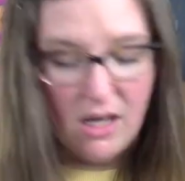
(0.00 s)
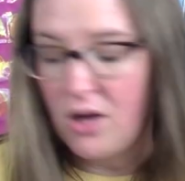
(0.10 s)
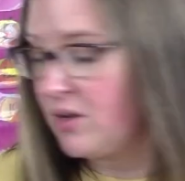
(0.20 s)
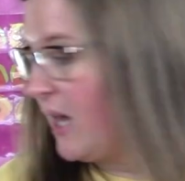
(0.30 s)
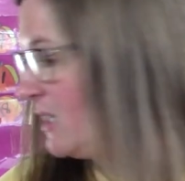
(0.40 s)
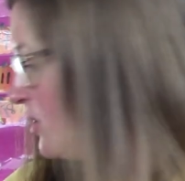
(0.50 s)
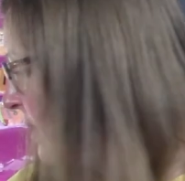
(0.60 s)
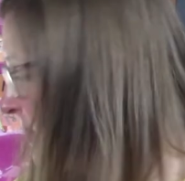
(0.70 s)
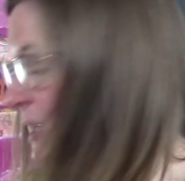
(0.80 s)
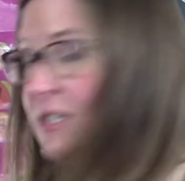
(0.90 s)
Okay, so
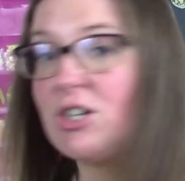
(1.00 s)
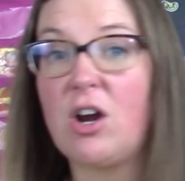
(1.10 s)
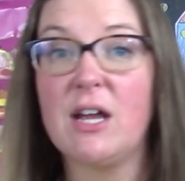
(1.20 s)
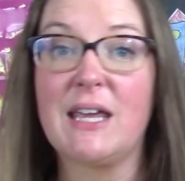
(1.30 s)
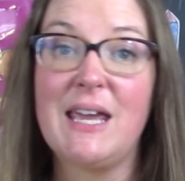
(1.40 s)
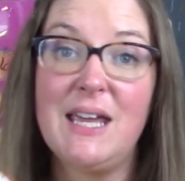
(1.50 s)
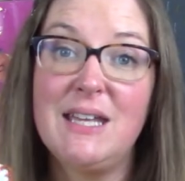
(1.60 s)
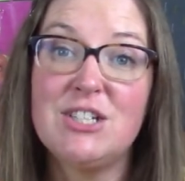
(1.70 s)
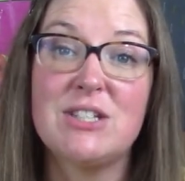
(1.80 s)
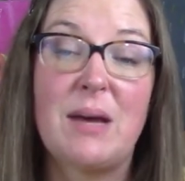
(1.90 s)
I'm going to start
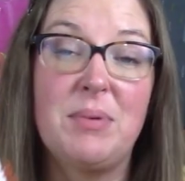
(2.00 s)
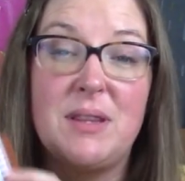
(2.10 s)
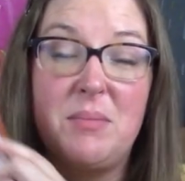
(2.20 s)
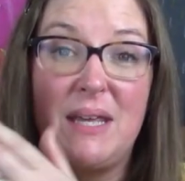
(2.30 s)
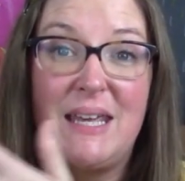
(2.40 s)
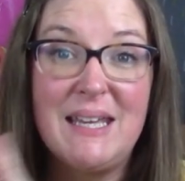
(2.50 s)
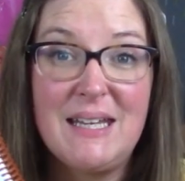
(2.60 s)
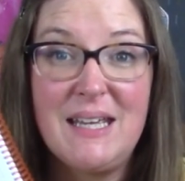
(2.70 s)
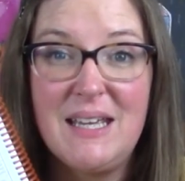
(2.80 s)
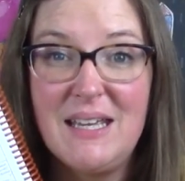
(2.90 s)
again just up at the
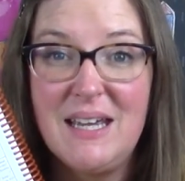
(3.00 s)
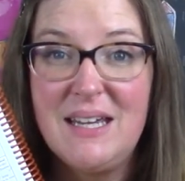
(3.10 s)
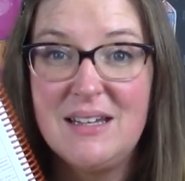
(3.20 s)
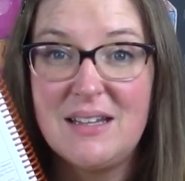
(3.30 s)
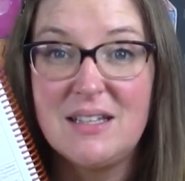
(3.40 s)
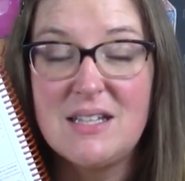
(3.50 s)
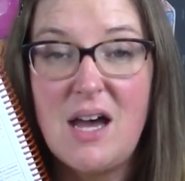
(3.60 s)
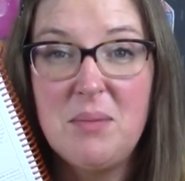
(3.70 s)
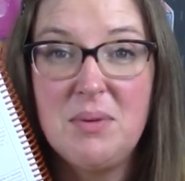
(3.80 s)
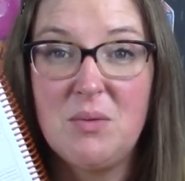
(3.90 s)
beginning, at the
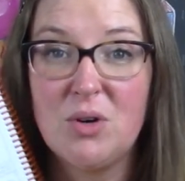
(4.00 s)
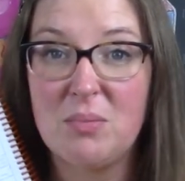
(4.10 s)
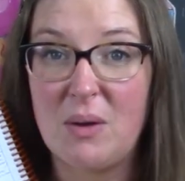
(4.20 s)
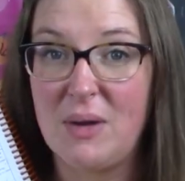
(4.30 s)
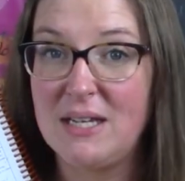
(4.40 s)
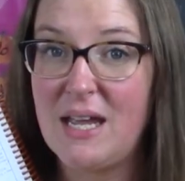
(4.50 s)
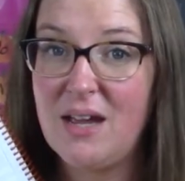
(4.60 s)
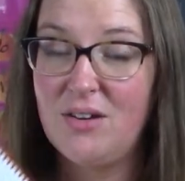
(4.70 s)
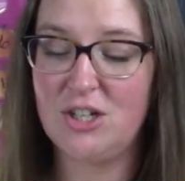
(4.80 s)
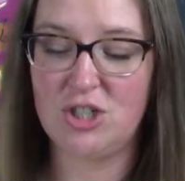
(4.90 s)
top, and work my way
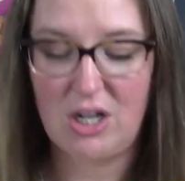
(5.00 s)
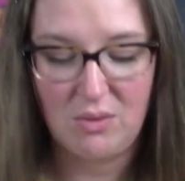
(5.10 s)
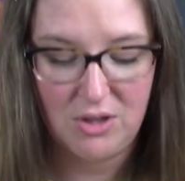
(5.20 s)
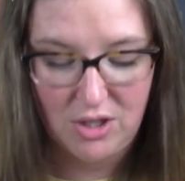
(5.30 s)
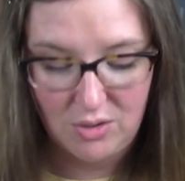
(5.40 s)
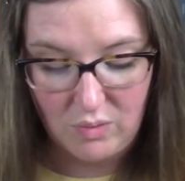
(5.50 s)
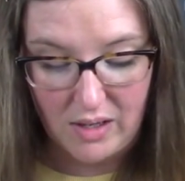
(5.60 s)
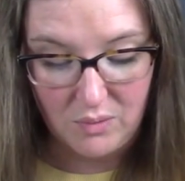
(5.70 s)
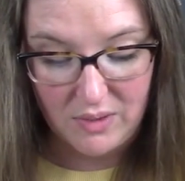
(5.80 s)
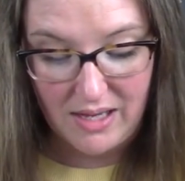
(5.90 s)
down and share with you
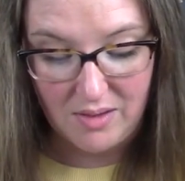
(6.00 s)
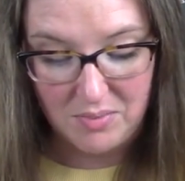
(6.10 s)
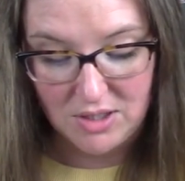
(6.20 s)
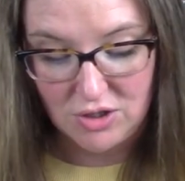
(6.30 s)
what we have been